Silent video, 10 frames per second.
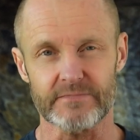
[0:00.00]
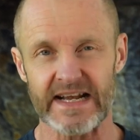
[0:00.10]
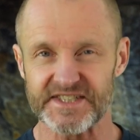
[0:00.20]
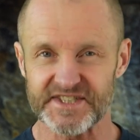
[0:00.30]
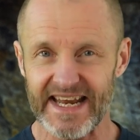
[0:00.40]

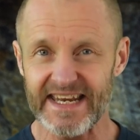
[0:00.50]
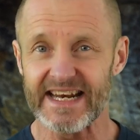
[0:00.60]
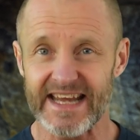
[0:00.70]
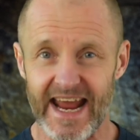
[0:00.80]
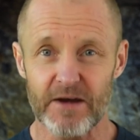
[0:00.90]
As
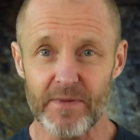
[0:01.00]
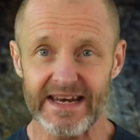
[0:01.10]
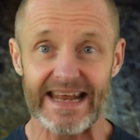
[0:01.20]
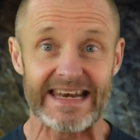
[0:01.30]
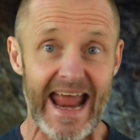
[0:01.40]
Daniel
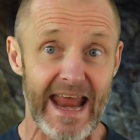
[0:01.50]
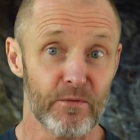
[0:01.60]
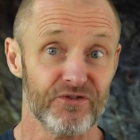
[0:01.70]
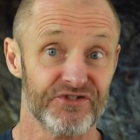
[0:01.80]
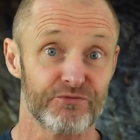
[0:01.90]
Kahneman and
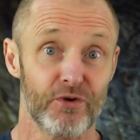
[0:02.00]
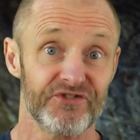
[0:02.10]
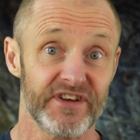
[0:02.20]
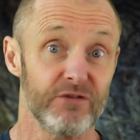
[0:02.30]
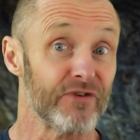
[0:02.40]
Emil
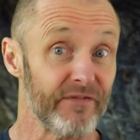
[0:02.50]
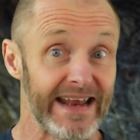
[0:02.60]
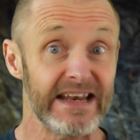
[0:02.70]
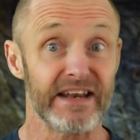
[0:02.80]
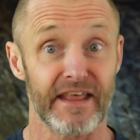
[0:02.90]
Tversky
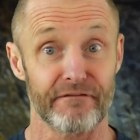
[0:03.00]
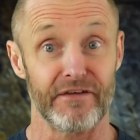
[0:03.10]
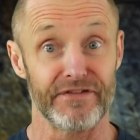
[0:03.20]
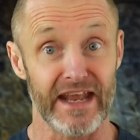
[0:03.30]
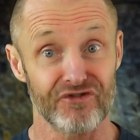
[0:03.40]
revealed in their
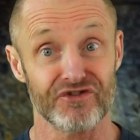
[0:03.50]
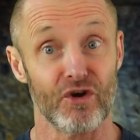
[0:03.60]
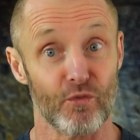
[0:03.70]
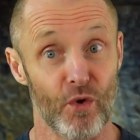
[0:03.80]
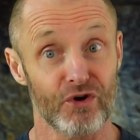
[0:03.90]

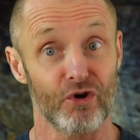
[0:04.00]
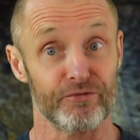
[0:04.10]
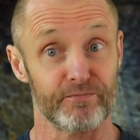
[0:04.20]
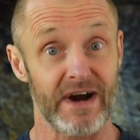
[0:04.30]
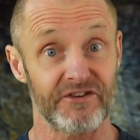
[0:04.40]
foundational work
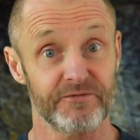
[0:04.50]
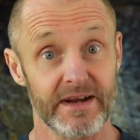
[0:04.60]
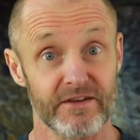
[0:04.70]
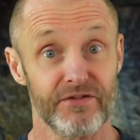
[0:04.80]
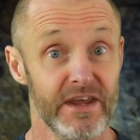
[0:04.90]
on
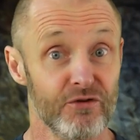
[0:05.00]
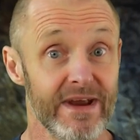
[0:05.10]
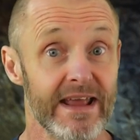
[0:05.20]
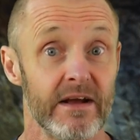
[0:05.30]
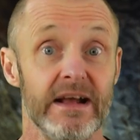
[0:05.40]
prospect
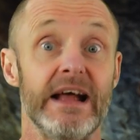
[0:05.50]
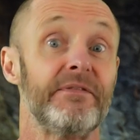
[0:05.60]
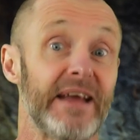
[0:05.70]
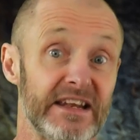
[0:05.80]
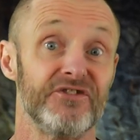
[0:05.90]
theory,
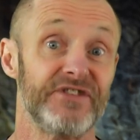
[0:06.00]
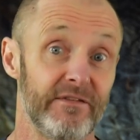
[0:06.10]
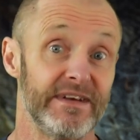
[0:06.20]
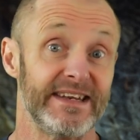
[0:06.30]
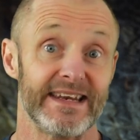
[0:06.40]

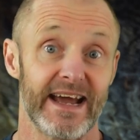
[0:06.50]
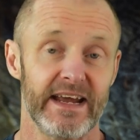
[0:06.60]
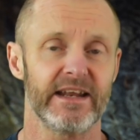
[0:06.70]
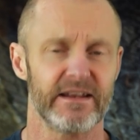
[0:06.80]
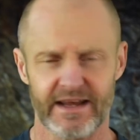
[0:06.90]

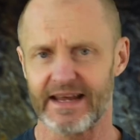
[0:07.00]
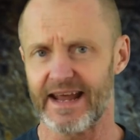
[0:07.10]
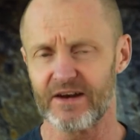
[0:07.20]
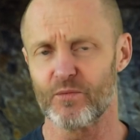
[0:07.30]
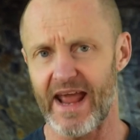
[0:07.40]
1979, and
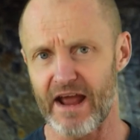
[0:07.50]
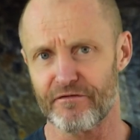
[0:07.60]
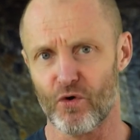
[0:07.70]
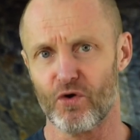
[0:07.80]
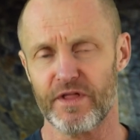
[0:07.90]
again we have
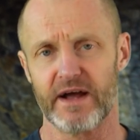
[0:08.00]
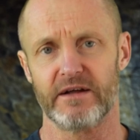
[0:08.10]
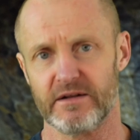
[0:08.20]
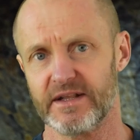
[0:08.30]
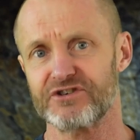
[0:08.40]
all
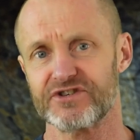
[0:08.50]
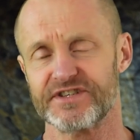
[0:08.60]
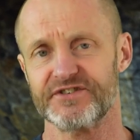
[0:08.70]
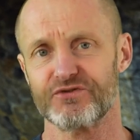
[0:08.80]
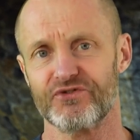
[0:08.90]
the
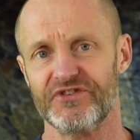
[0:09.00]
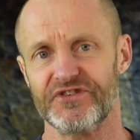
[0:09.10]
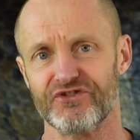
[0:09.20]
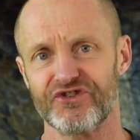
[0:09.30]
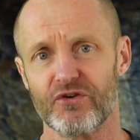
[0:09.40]
literature sources
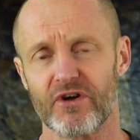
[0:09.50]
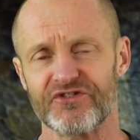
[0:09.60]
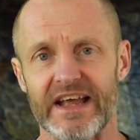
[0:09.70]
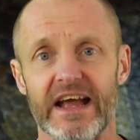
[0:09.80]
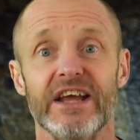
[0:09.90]
in the show
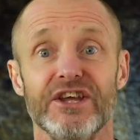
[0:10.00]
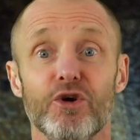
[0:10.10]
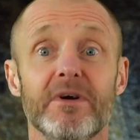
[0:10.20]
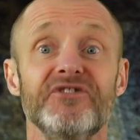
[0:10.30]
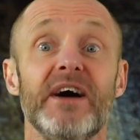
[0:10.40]
notes,
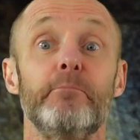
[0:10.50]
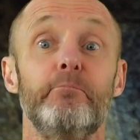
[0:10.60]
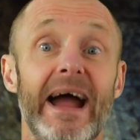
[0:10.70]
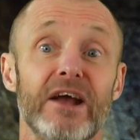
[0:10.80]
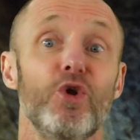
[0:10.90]
humans are
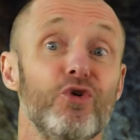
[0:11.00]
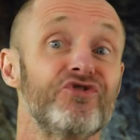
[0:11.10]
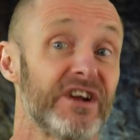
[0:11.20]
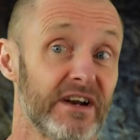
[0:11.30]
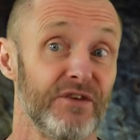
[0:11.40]

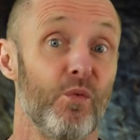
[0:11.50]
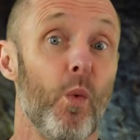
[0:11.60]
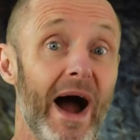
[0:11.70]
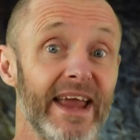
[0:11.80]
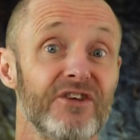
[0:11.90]
biologically
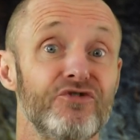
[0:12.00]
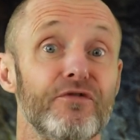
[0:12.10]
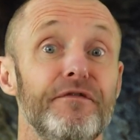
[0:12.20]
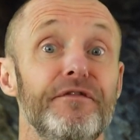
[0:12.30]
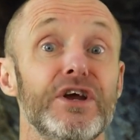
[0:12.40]
wired to
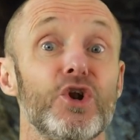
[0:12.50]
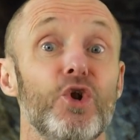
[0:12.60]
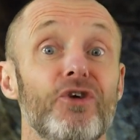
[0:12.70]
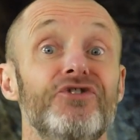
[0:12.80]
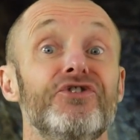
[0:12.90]
fear
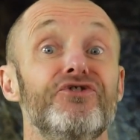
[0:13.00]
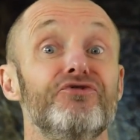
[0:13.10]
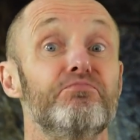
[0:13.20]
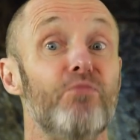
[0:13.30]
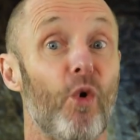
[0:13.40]
losses
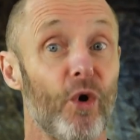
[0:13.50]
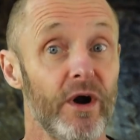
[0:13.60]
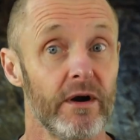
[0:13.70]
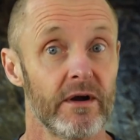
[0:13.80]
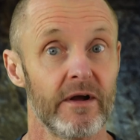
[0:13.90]

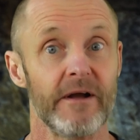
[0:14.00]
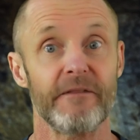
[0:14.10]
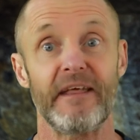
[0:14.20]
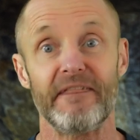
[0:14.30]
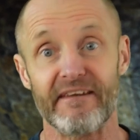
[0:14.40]
more
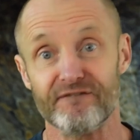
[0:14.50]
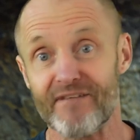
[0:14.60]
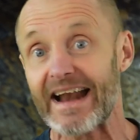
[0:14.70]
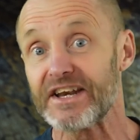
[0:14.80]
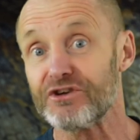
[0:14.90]
than they
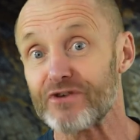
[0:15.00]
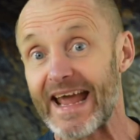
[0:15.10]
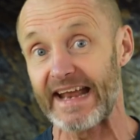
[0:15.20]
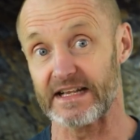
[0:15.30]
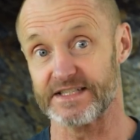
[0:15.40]
value
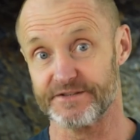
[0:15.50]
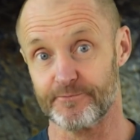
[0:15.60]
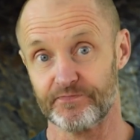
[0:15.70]
gains.